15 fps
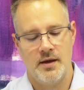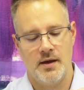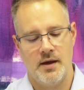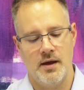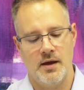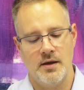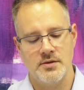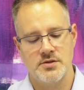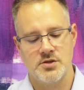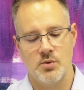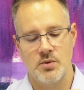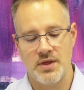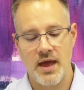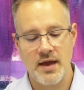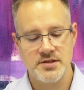Uh,
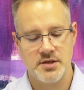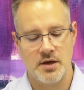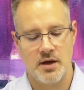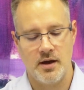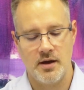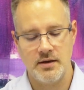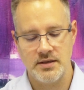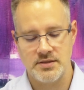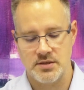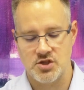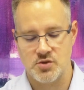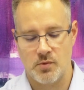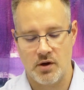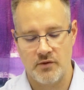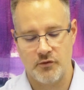so with Axon, it's a
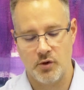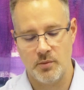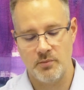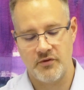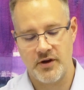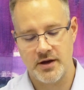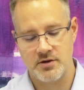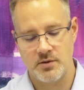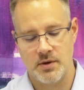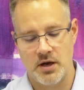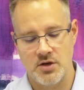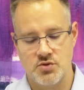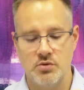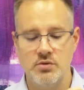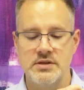small form factor
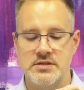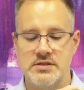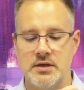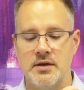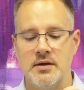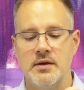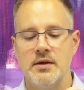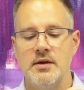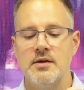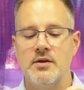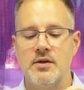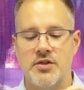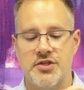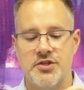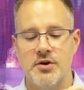module. It's a
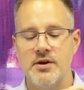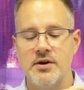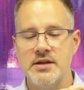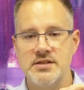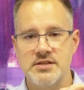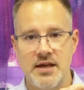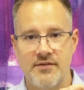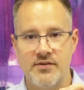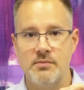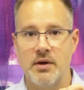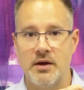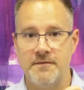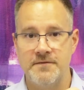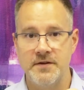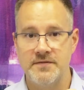37
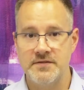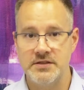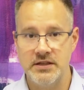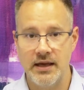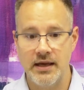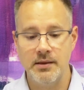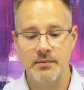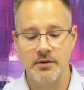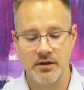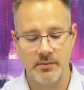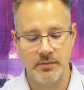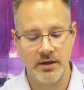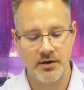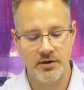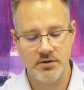by 58
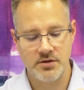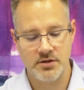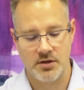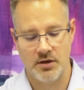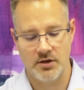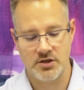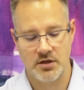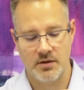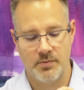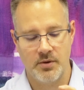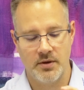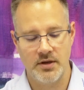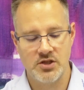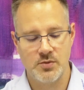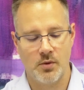millimeters, so it's a
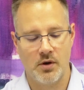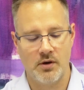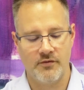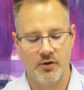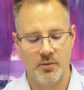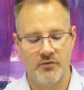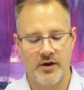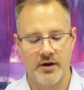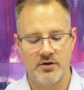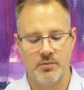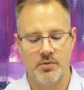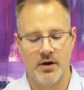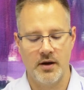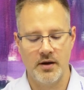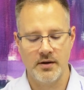pretty small form factor
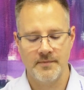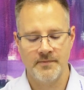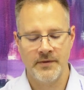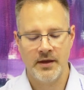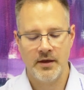product.